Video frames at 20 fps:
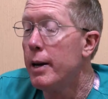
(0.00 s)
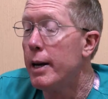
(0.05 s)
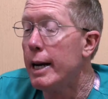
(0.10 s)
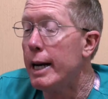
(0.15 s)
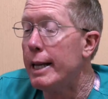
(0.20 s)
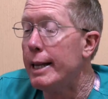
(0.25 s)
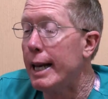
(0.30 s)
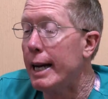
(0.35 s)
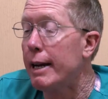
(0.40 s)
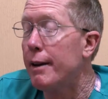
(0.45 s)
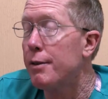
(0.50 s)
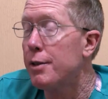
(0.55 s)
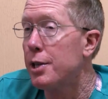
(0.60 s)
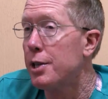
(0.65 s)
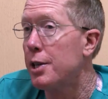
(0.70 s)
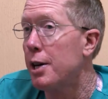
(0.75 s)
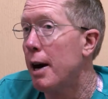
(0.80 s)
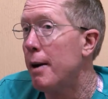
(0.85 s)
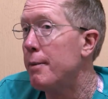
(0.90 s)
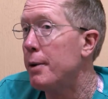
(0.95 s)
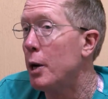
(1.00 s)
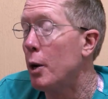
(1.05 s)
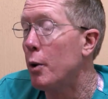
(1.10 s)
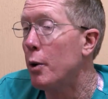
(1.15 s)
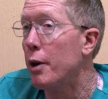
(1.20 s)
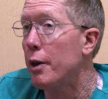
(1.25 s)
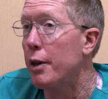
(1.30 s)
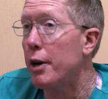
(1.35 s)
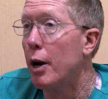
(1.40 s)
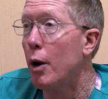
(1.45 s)
And that gives us time to go
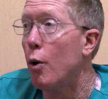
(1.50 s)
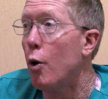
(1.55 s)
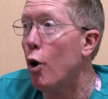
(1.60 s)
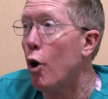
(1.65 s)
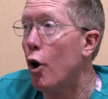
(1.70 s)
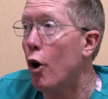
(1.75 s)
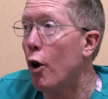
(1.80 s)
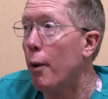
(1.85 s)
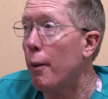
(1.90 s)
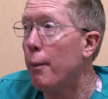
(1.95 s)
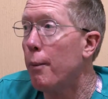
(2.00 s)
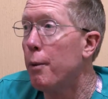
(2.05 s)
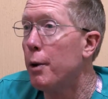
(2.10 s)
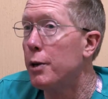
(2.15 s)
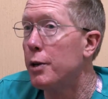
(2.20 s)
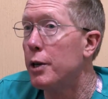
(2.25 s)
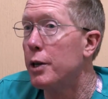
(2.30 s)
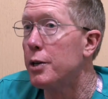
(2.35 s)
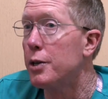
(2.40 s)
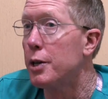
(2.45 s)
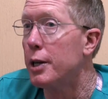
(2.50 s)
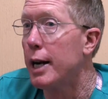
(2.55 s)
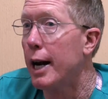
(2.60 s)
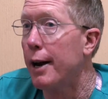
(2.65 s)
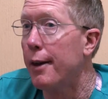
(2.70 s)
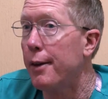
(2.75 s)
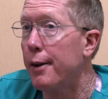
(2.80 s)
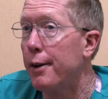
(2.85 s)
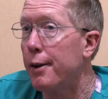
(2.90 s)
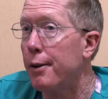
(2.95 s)
into the OR, put things
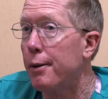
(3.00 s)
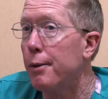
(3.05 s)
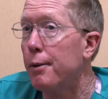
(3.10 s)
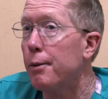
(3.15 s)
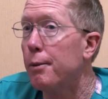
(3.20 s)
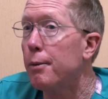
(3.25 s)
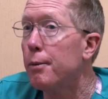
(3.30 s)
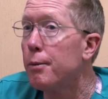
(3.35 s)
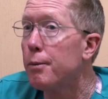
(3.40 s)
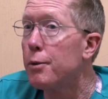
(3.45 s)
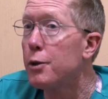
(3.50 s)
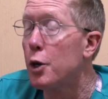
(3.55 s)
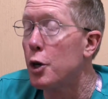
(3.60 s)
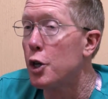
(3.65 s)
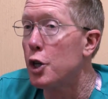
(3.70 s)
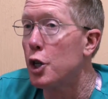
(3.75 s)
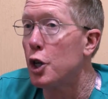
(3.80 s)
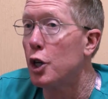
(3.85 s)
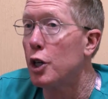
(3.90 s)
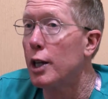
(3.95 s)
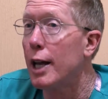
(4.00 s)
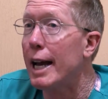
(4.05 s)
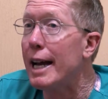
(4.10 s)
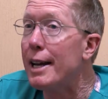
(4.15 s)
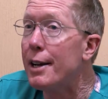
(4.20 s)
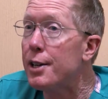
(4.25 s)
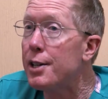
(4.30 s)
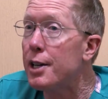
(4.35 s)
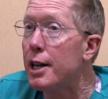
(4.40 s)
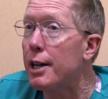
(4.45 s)
together, surgical
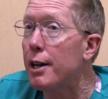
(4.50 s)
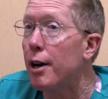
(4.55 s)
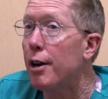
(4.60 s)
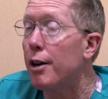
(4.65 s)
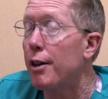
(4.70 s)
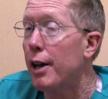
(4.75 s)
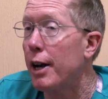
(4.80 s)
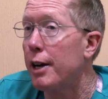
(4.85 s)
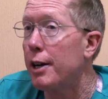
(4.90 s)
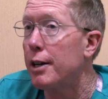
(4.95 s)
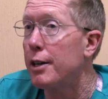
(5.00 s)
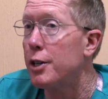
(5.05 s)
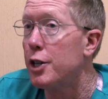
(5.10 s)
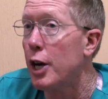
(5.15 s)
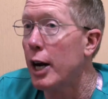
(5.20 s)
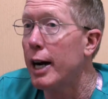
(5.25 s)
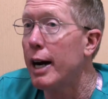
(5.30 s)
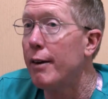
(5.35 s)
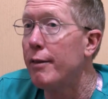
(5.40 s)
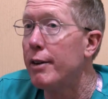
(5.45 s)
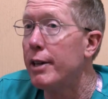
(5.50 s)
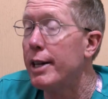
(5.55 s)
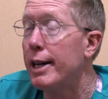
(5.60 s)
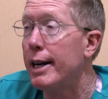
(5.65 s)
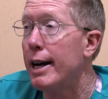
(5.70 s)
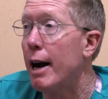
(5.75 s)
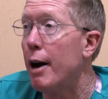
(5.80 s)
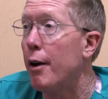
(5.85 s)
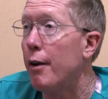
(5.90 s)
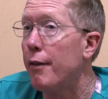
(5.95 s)
lights, get all that, check
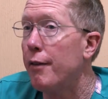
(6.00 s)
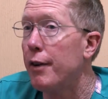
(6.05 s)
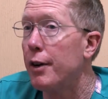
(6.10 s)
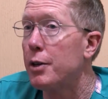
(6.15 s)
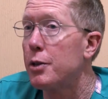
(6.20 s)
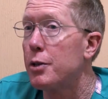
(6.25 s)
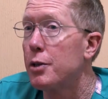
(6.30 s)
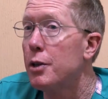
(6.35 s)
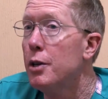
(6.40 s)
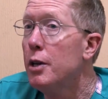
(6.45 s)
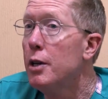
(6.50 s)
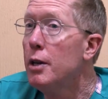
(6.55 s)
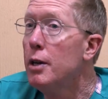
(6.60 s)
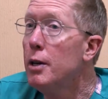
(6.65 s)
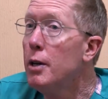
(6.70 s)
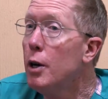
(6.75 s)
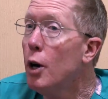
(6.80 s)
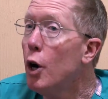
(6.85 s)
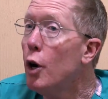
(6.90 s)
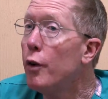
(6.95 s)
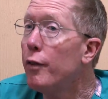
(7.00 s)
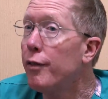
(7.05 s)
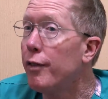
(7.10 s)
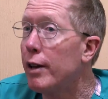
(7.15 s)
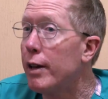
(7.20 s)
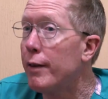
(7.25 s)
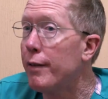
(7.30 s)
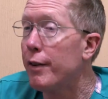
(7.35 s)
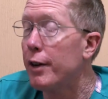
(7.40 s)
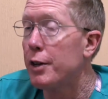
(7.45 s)
everything out,
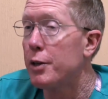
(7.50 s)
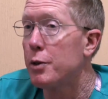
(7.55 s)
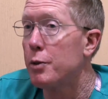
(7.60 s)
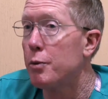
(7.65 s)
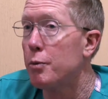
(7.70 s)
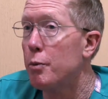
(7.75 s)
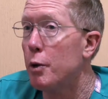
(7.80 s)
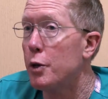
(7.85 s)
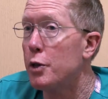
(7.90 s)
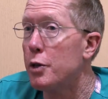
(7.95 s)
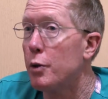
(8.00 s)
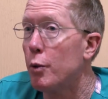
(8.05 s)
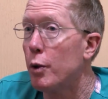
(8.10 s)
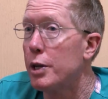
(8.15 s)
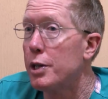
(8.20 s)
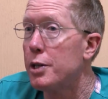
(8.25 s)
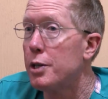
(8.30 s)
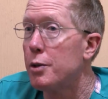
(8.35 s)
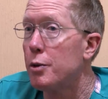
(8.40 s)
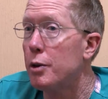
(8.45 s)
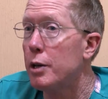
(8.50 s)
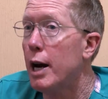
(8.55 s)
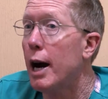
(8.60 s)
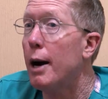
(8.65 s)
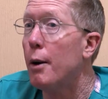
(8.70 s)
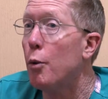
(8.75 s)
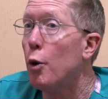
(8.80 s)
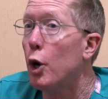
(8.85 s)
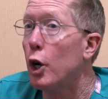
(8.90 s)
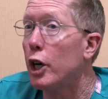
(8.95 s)
hopefully fix most of what's
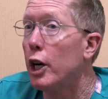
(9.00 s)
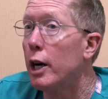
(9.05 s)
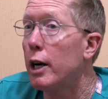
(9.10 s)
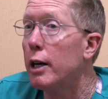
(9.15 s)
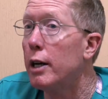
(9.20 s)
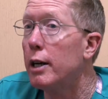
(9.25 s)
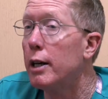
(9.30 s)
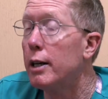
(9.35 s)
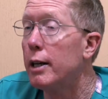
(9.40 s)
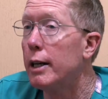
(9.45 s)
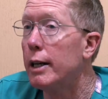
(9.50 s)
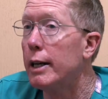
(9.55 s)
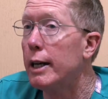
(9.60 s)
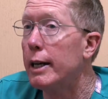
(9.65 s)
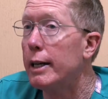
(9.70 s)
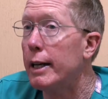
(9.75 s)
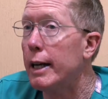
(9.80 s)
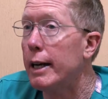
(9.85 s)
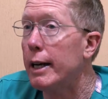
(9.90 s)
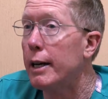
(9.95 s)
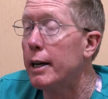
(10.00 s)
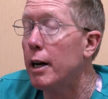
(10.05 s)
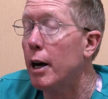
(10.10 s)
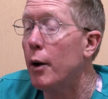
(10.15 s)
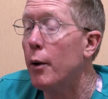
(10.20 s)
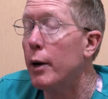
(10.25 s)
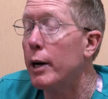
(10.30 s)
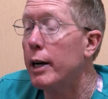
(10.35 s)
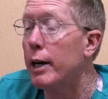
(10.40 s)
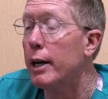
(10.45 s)
not working and get it
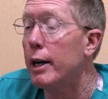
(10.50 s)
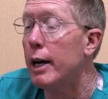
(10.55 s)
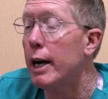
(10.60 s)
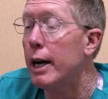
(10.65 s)
going.